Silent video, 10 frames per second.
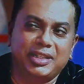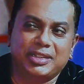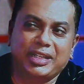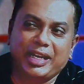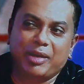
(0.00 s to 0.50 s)
He
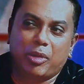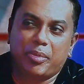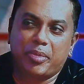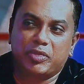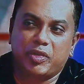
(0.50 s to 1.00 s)
doesn't care
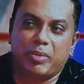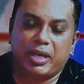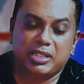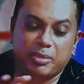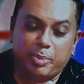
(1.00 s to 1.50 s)
about people's
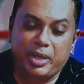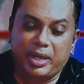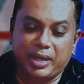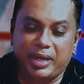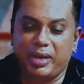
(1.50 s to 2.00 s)
feedback. He's a
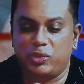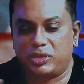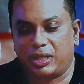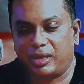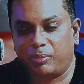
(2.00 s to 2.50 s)
PR guy
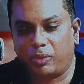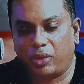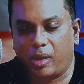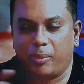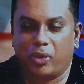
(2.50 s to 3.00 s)
who started
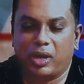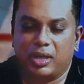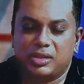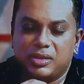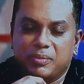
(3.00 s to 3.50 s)
a
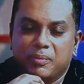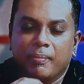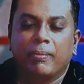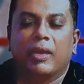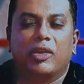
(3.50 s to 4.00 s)
podcast.
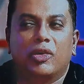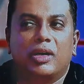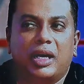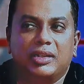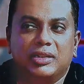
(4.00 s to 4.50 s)

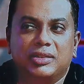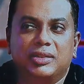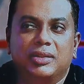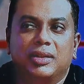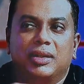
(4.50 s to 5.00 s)
You're an
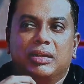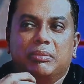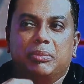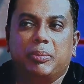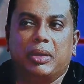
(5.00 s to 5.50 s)
artist.
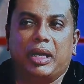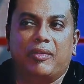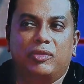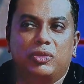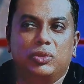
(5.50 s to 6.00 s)
People
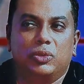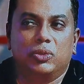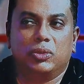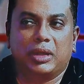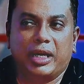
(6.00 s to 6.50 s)
have
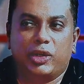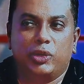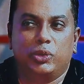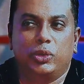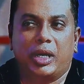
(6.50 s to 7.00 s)
to
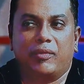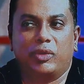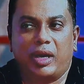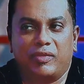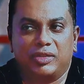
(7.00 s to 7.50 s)
like you. You
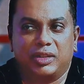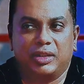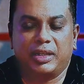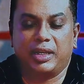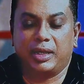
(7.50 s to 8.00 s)
have to have a
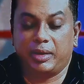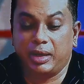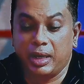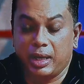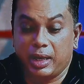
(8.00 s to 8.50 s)
certain thing.
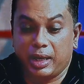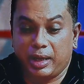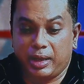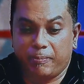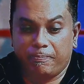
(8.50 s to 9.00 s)

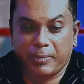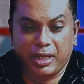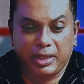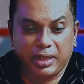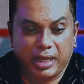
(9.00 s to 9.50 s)

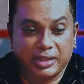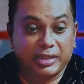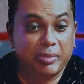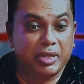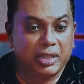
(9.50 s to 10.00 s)
In the
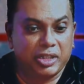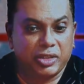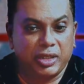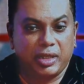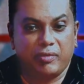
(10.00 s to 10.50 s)
entertainment
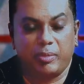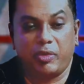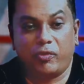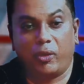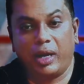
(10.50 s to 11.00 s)
industry,
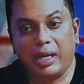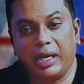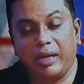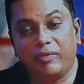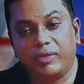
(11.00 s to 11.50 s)
even before I
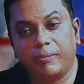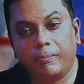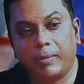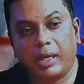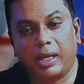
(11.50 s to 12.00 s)

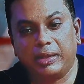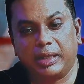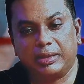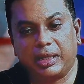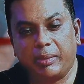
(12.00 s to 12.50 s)
left,
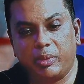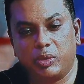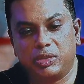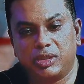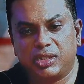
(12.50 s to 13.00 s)
at that time
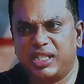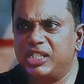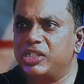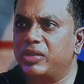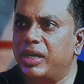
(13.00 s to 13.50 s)
it was just
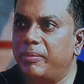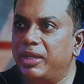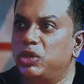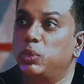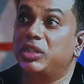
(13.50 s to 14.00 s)

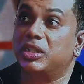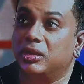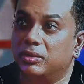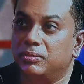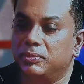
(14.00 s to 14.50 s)
Instagram and
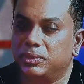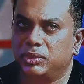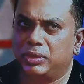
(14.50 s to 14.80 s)
Twitter.